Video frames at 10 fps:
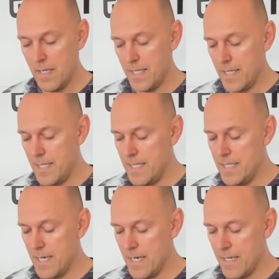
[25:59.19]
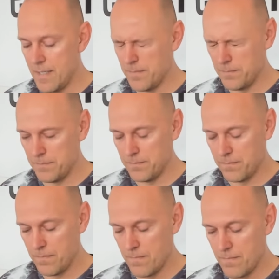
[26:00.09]
He uh,
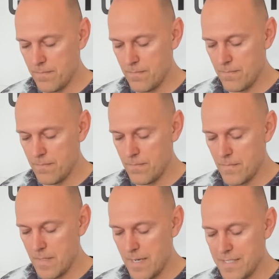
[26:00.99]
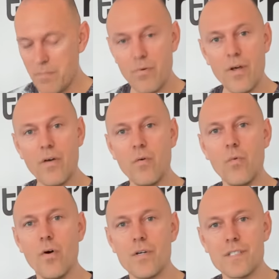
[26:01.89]
has a brother who
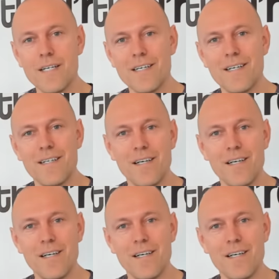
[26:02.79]
works at a,